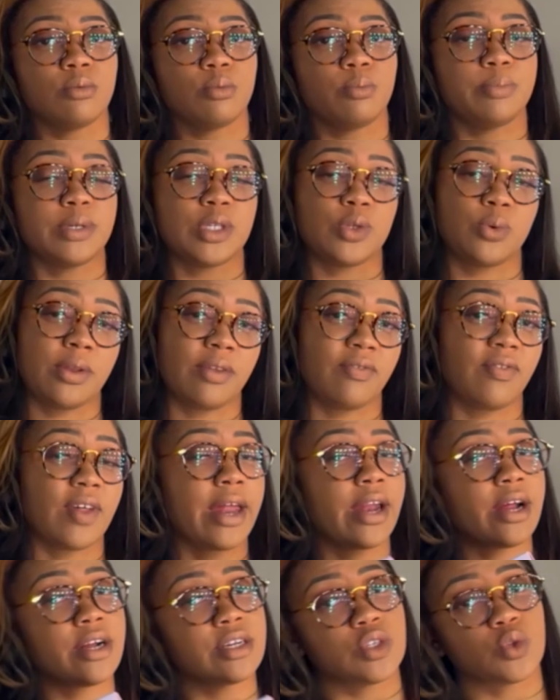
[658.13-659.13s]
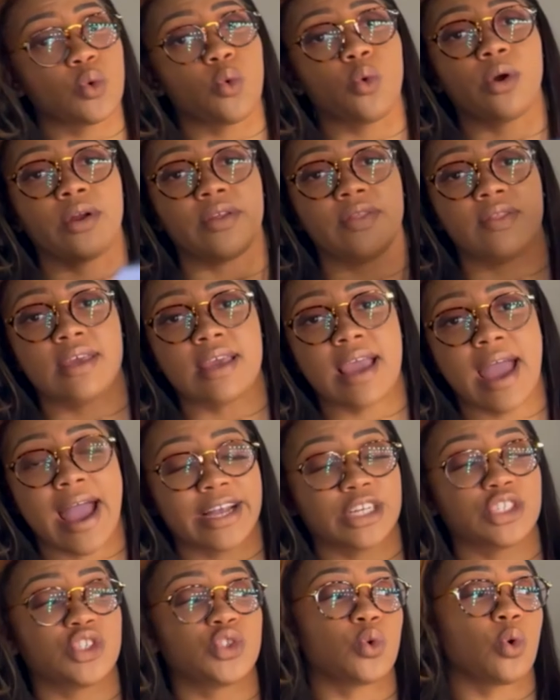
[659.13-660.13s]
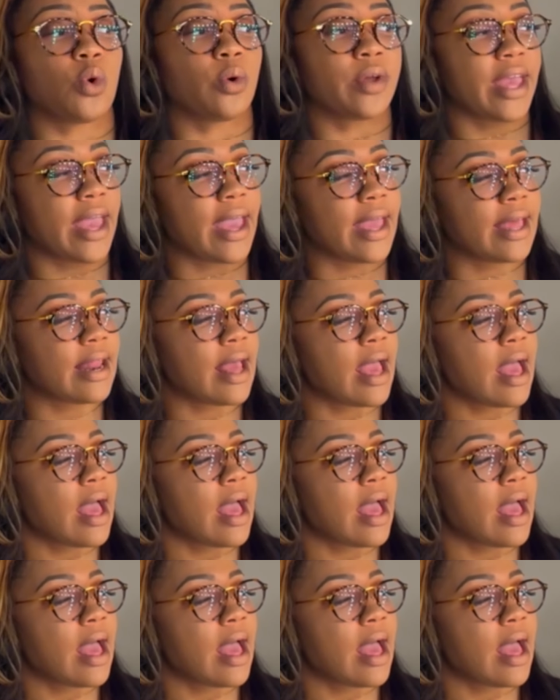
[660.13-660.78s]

between the flat irons or the actual kit,